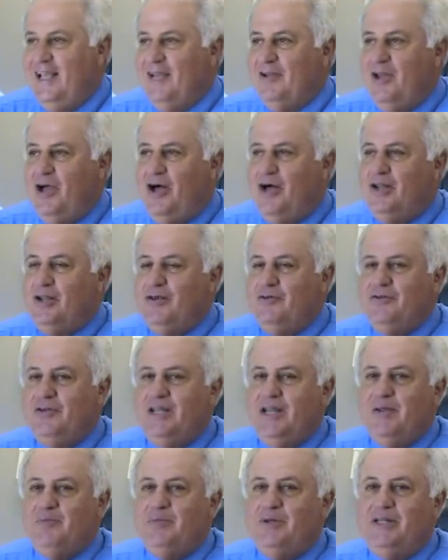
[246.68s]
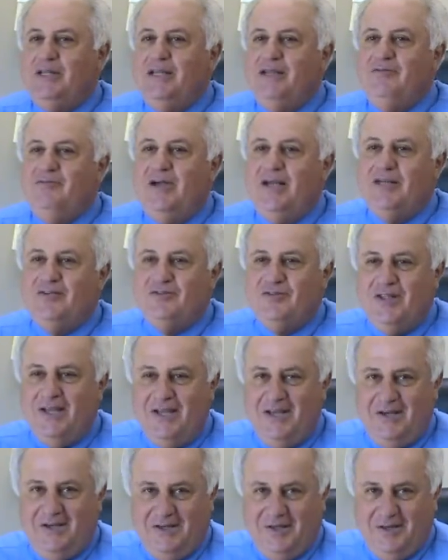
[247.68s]
And all of you that believe that,
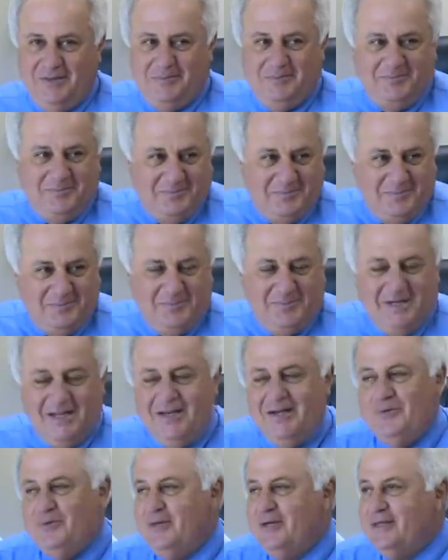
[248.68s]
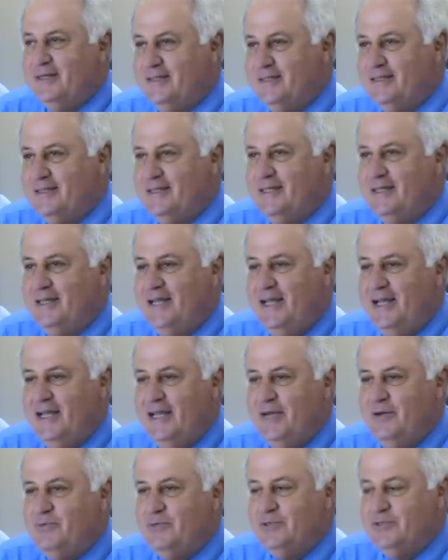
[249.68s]
stand up. But anyway, yeah,
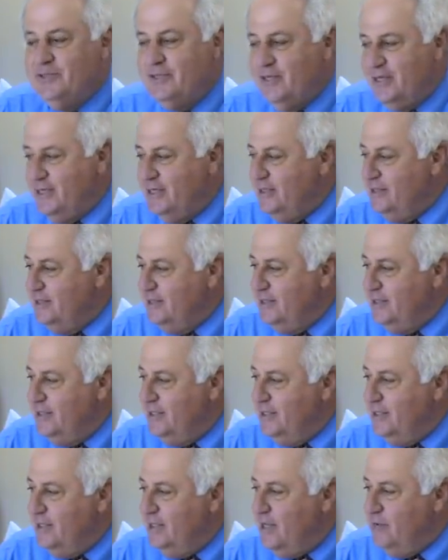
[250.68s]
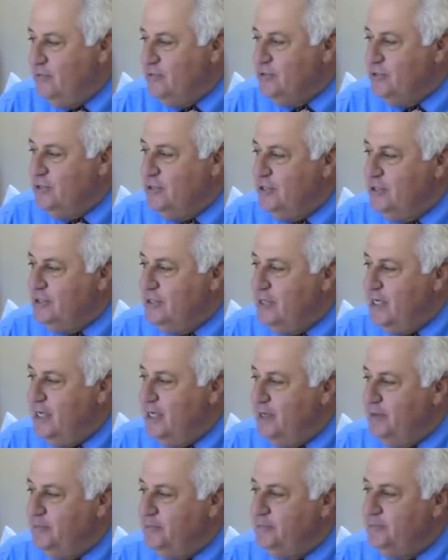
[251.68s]
that was a good
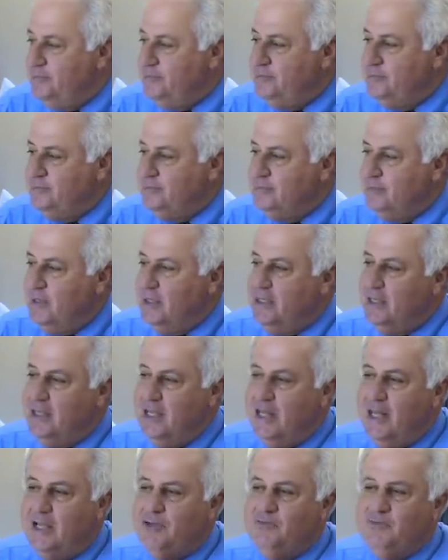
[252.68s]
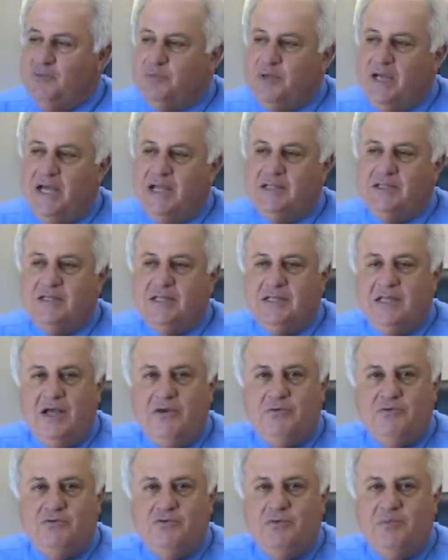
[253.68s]
time. Yeah,
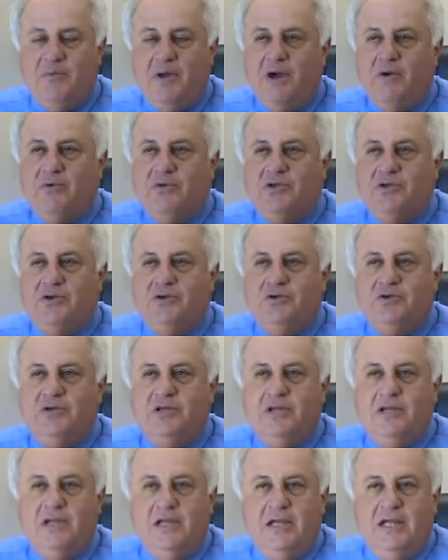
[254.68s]
that was from my reunion.